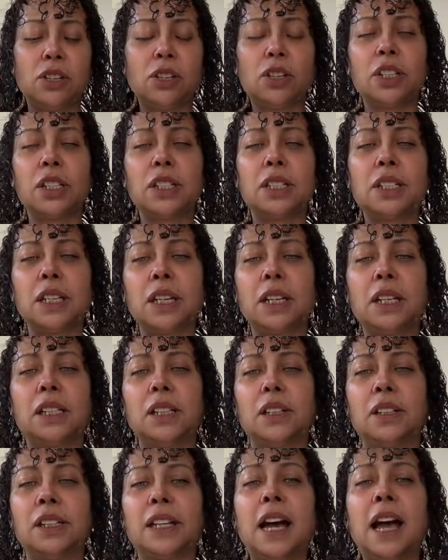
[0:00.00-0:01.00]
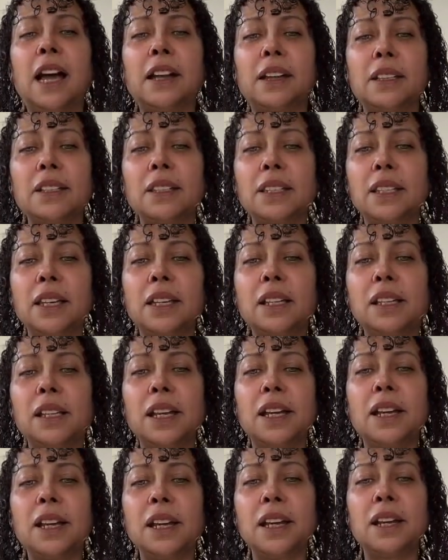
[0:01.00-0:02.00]
and you're going to see clearly. I can see
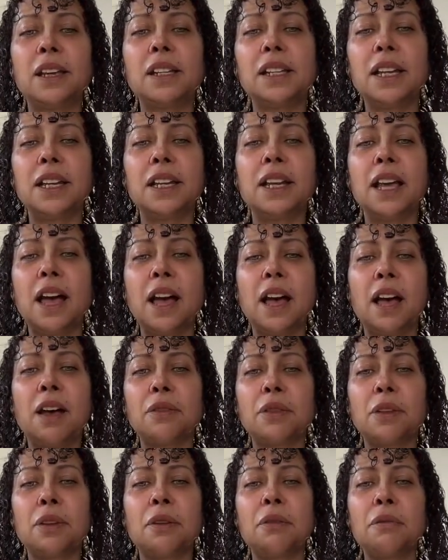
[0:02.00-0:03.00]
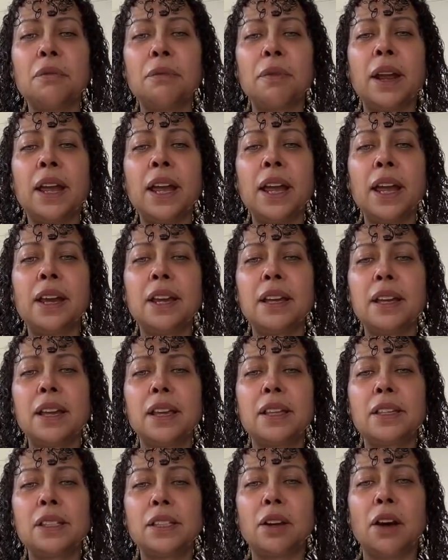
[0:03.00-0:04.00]
clearly now the rain
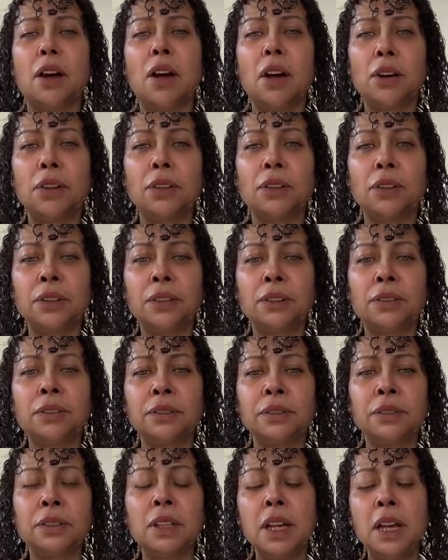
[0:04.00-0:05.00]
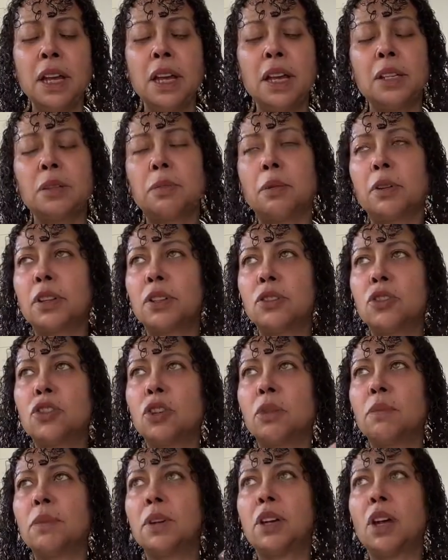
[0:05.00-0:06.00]
is gone. Spirit, can you
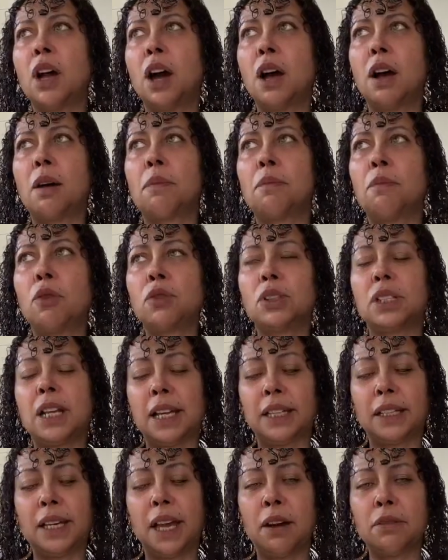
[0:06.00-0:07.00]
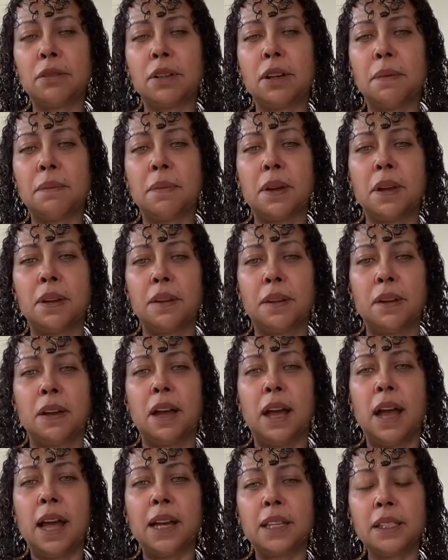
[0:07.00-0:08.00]
show me most likely outcome?
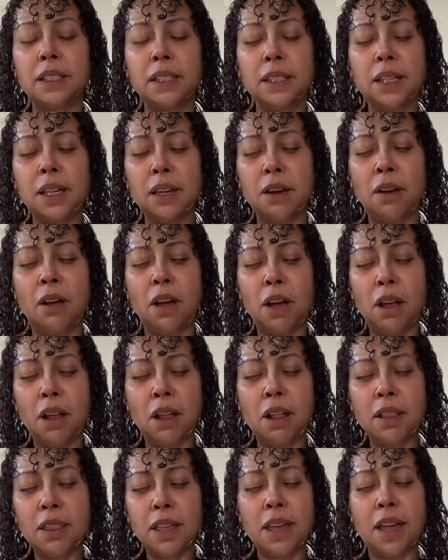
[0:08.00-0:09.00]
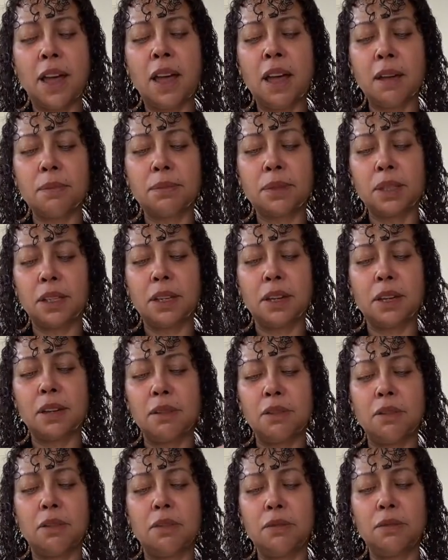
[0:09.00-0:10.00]
I can see all the
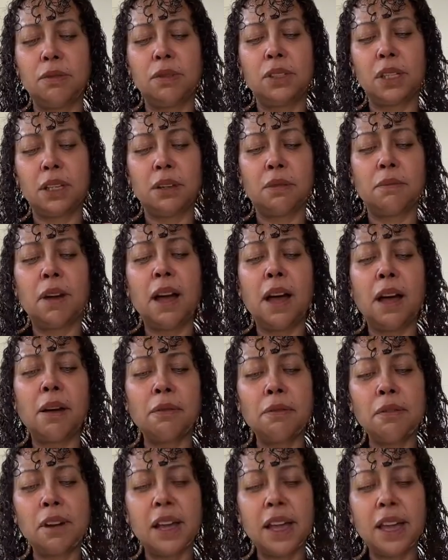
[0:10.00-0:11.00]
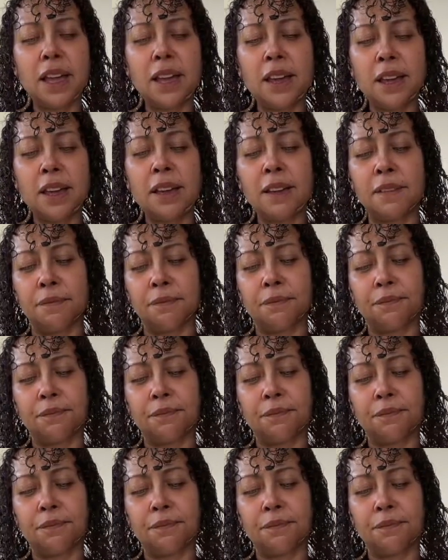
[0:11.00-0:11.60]
obstacles in my way.